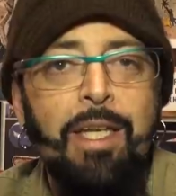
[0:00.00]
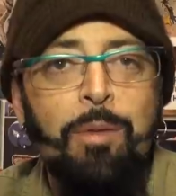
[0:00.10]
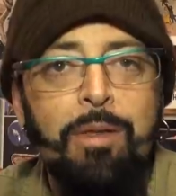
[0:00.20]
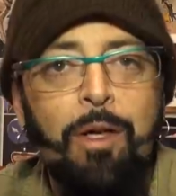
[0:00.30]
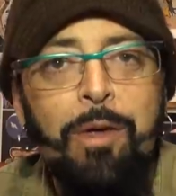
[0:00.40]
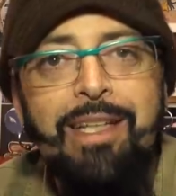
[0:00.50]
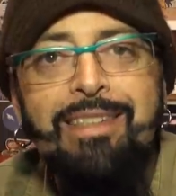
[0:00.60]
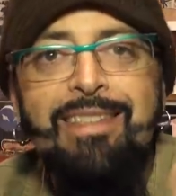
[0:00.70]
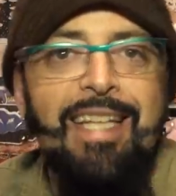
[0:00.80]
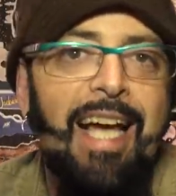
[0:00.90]
you will know
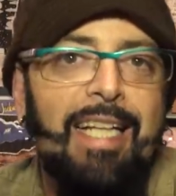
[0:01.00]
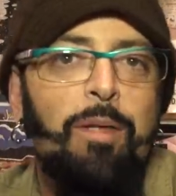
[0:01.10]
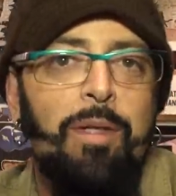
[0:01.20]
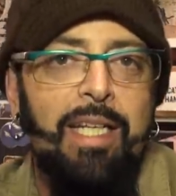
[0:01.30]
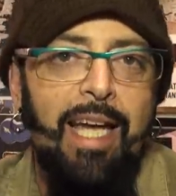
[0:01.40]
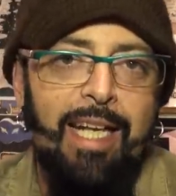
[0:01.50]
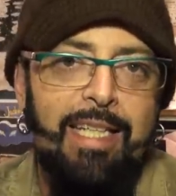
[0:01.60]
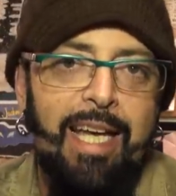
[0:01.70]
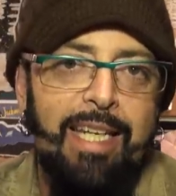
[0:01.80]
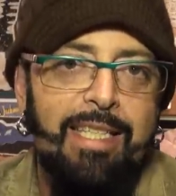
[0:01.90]
exactly where the
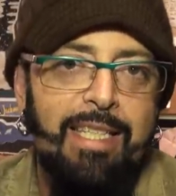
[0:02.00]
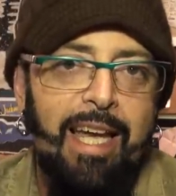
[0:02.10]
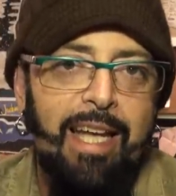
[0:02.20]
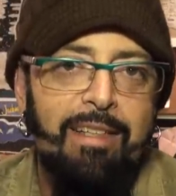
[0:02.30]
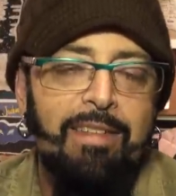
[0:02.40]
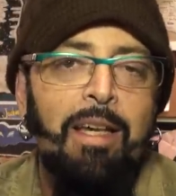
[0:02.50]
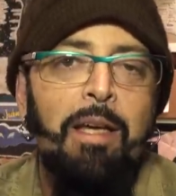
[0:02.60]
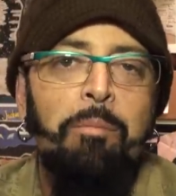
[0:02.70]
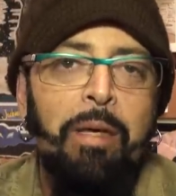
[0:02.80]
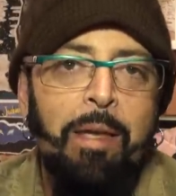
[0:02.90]
Cat Daddy stands.
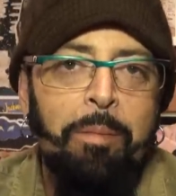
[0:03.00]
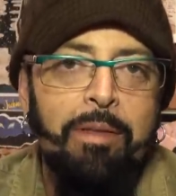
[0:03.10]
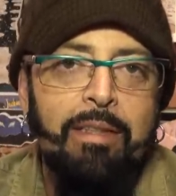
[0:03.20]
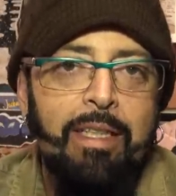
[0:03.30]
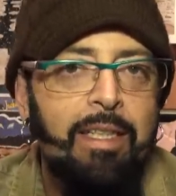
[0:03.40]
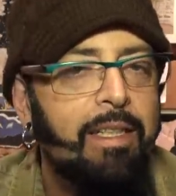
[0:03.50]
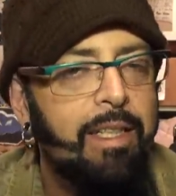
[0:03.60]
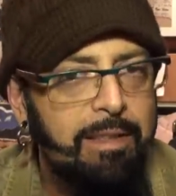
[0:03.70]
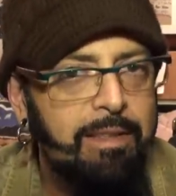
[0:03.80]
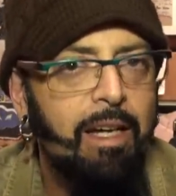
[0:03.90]
People,
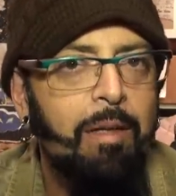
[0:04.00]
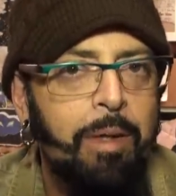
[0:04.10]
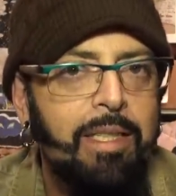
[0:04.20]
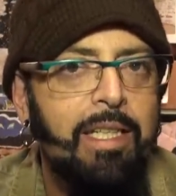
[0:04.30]
let's talk about